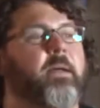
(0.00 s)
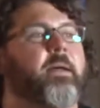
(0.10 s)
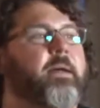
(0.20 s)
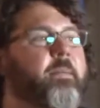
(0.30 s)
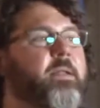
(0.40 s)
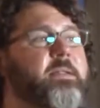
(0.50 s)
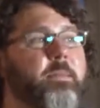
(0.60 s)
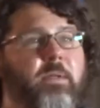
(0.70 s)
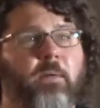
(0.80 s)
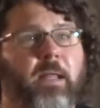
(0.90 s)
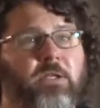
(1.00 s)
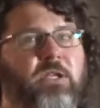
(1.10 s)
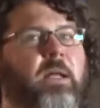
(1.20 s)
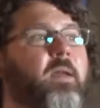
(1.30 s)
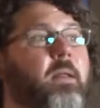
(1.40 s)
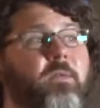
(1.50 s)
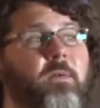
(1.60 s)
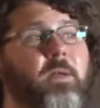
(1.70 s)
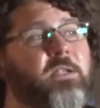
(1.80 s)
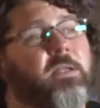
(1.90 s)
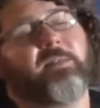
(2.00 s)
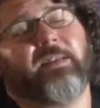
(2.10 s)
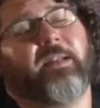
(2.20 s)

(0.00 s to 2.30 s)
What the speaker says: And the same thing with headshots. I love doing headshots because